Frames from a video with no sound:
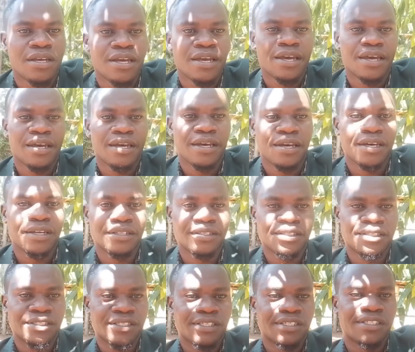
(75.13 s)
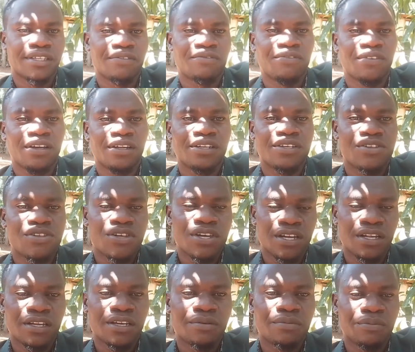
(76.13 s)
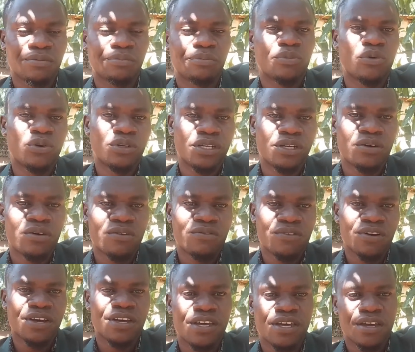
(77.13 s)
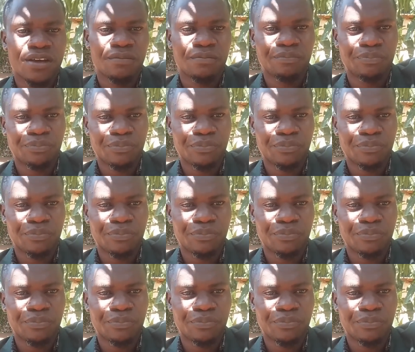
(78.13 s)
and it is a very chilly morning over here.